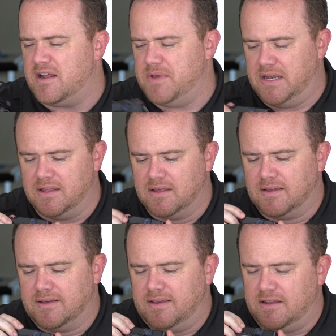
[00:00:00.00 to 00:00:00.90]
I mean,
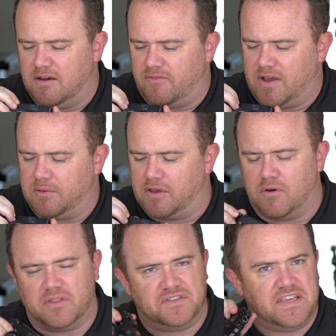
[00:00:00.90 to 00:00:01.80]
you know, if I
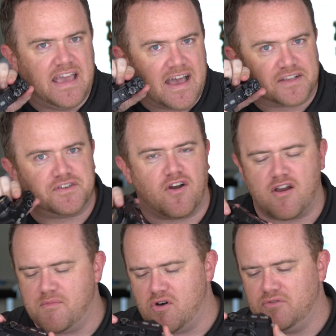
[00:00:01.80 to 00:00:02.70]
go to this E X
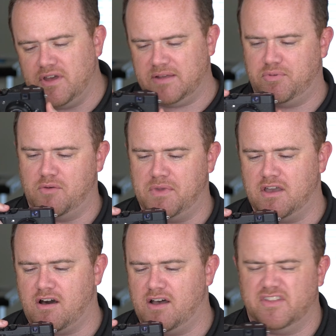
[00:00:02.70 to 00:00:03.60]
R mode that he put me
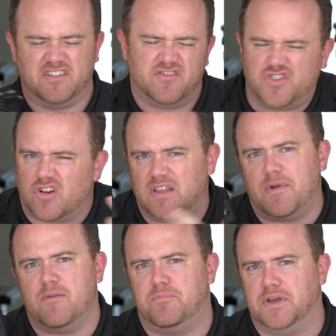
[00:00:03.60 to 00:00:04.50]
on, then surely
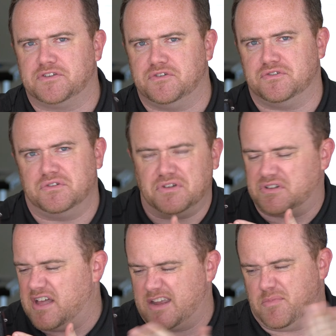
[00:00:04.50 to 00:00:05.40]
my pictures will
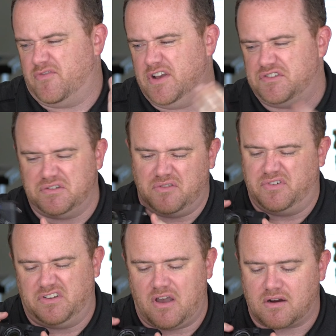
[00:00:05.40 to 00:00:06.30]
look like a professional
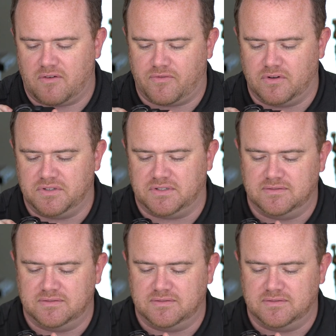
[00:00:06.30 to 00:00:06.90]
photographer's.